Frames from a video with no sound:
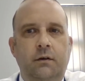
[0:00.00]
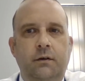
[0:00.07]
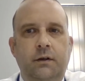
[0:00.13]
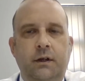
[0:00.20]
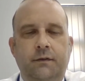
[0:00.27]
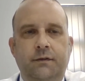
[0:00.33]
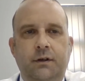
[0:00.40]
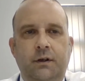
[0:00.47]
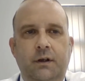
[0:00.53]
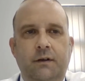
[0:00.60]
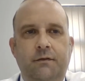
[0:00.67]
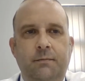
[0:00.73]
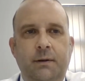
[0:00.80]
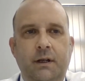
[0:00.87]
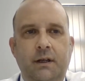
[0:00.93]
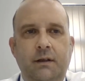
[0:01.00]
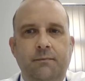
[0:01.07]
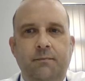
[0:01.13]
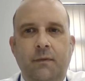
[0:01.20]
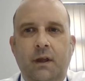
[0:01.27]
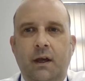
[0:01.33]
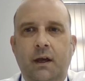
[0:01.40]
Good afternoon, everybody.
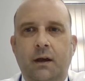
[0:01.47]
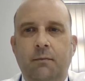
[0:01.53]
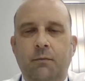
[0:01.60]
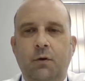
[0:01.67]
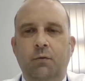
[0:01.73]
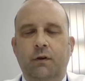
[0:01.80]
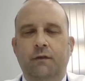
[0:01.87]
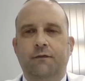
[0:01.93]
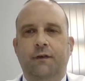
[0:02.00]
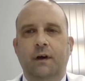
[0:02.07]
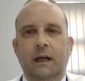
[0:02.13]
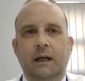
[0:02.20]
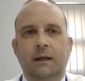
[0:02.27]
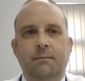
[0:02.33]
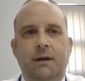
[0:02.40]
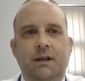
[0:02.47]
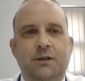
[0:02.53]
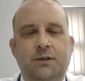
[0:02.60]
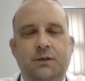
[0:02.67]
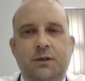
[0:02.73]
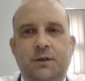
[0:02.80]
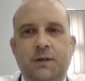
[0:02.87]
We've finally made
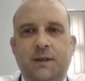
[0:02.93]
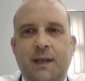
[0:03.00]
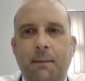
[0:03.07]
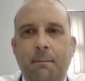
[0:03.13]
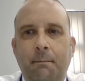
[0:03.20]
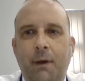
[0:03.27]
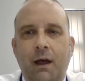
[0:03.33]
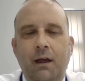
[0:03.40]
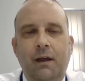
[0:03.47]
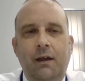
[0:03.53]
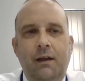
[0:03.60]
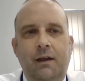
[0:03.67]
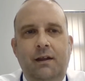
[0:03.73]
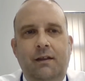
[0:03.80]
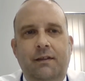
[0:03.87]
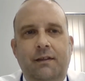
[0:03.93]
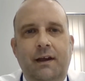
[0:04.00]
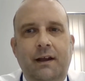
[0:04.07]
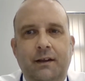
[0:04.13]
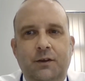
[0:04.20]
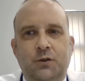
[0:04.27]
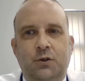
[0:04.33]
it to December.
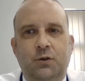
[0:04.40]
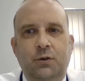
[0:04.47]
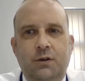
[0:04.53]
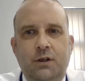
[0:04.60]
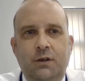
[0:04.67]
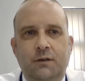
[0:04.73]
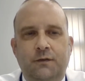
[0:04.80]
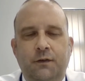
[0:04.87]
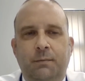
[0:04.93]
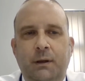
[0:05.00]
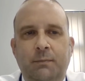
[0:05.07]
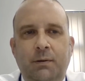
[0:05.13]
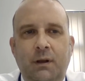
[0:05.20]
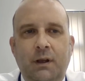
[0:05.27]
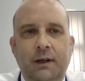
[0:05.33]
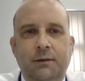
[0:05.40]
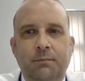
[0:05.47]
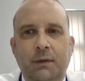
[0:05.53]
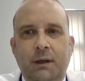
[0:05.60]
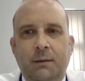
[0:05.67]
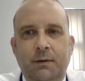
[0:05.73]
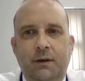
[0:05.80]
That is good news for people like
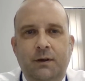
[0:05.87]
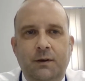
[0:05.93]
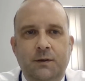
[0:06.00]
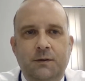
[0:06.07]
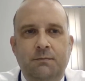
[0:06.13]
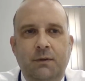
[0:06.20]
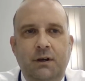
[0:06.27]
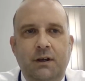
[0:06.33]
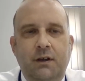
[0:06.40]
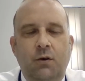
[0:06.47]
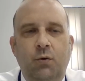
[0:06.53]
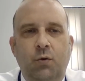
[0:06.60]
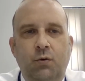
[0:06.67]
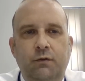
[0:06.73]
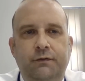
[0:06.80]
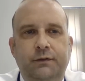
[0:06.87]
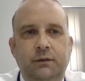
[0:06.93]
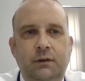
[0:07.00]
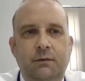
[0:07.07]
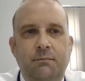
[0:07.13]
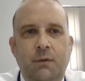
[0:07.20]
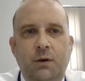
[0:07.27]
me because my
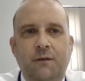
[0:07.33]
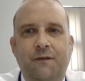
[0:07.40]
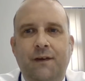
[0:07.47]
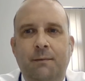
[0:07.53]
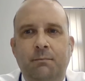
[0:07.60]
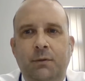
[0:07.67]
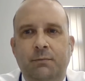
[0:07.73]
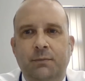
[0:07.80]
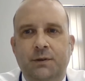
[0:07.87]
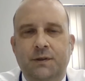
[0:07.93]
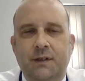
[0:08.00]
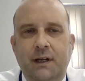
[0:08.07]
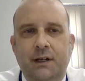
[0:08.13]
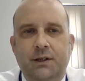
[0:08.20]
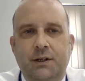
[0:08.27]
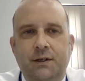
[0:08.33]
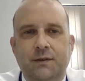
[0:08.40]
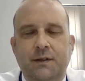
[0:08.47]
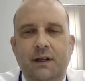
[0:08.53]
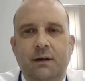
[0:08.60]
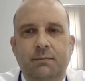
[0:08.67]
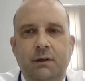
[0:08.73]
awful Movember moustache
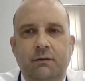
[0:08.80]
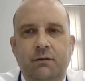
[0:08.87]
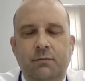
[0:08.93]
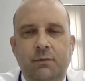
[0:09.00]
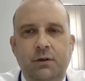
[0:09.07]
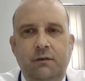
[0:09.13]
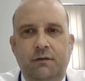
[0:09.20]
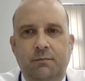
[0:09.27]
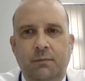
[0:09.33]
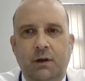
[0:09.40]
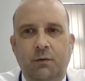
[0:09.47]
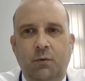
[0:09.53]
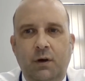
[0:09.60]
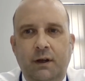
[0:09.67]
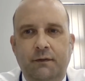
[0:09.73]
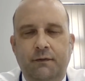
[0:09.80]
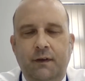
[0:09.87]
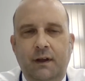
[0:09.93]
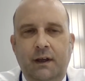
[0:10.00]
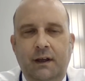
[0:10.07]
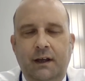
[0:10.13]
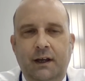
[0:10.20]
has now been removed. My wife
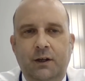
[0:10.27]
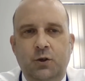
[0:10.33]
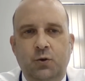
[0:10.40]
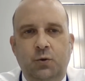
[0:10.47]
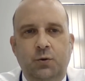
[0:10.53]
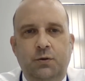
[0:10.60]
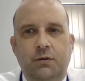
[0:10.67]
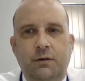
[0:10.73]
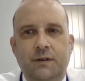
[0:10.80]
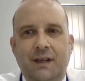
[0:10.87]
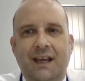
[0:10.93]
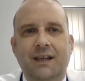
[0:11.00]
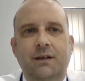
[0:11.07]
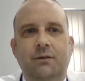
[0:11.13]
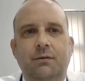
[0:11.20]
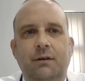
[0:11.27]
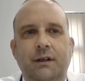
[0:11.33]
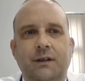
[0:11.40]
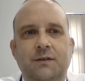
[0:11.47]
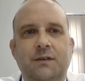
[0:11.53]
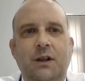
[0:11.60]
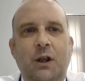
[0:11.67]
and daughter is equally
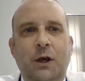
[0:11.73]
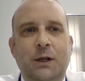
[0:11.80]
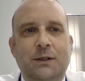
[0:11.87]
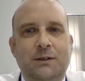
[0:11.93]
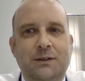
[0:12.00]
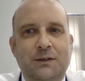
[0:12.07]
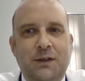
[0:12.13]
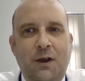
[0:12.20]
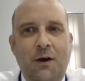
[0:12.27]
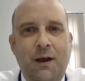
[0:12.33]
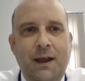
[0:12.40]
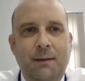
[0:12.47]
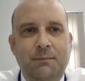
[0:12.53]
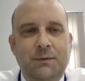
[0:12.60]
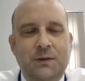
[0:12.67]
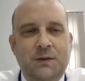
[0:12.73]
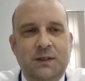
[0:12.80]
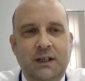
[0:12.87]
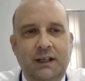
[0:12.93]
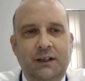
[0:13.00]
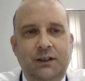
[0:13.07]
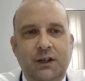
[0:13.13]
as delighted as I am to
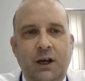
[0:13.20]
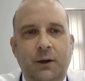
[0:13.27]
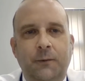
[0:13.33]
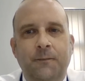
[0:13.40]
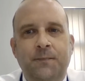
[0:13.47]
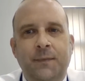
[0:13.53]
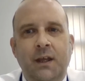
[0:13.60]
see it go.